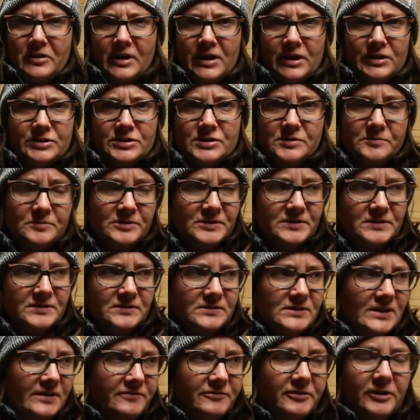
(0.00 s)
Like she was
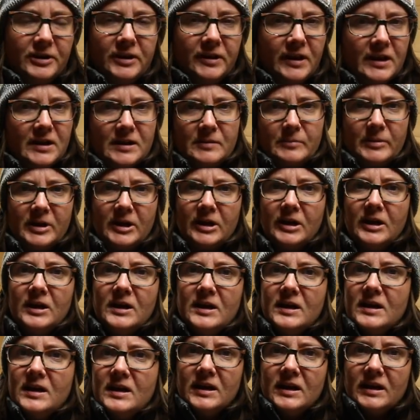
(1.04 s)
definitely letting me
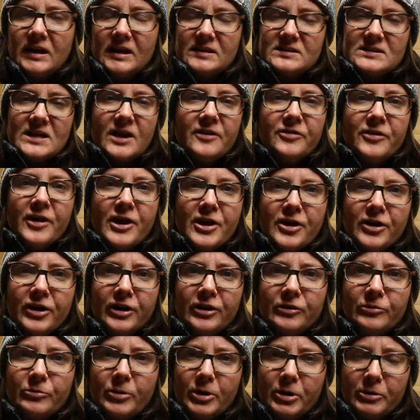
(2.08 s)
get down there
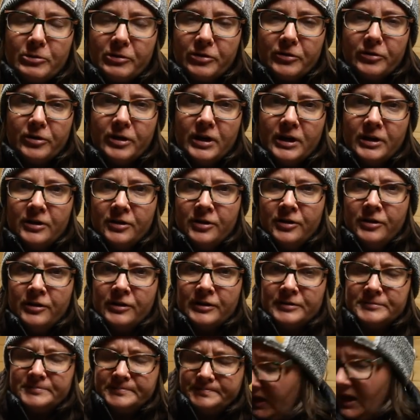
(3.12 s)
and work with her udder
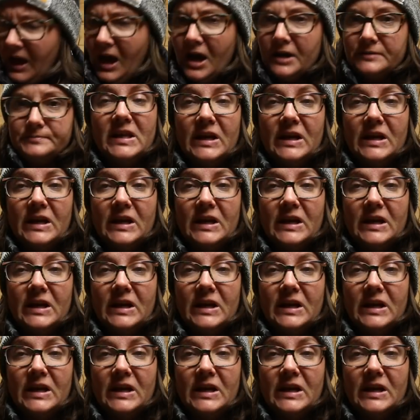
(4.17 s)
and yeah,